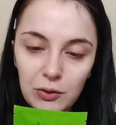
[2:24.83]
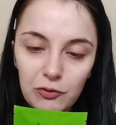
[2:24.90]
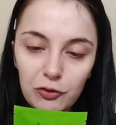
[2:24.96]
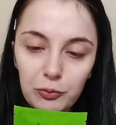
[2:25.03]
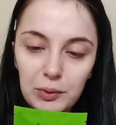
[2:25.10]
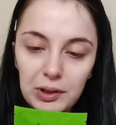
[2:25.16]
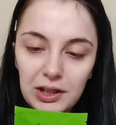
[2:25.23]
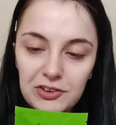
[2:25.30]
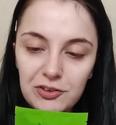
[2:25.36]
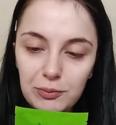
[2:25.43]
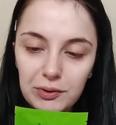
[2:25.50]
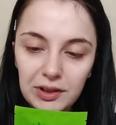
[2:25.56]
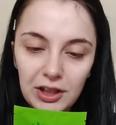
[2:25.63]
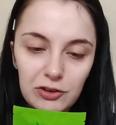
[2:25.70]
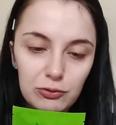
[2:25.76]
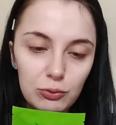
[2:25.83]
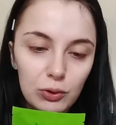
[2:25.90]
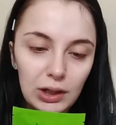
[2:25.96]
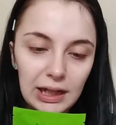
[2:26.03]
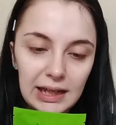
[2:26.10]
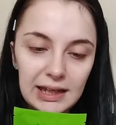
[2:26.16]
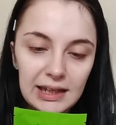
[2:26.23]
Formulated with natural
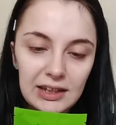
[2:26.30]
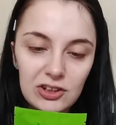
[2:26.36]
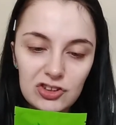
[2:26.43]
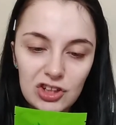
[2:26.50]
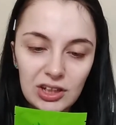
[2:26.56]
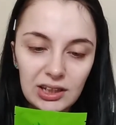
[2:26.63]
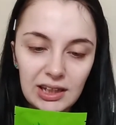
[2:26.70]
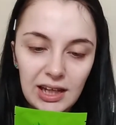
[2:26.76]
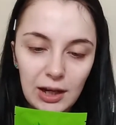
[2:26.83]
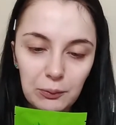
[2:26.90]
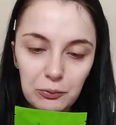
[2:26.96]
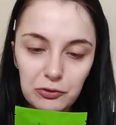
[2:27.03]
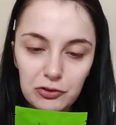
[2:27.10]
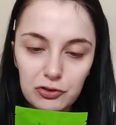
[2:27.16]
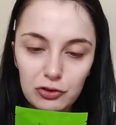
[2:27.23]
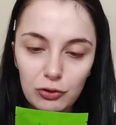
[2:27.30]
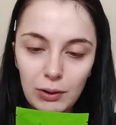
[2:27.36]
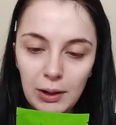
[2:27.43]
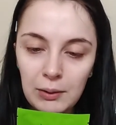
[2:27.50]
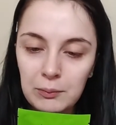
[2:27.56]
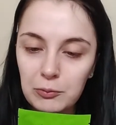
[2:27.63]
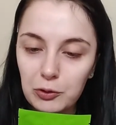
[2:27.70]
clay, it gently helps to draw
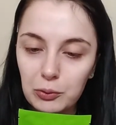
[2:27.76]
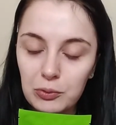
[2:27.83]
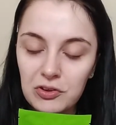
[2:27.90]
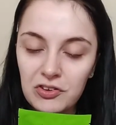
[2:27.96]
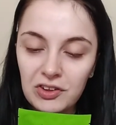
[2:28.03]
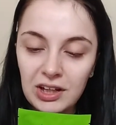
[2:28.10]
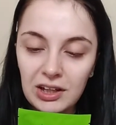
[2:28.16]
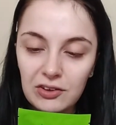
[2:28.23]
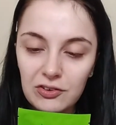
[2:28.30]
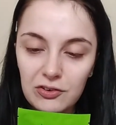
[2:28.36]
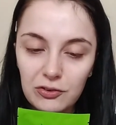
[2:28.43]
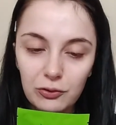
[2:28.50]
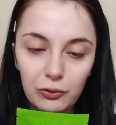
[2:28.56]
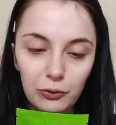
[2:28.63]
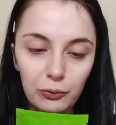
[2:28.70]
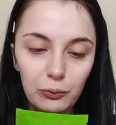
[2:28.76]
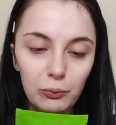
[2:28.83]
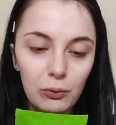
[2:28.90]
out impurities and excess oil,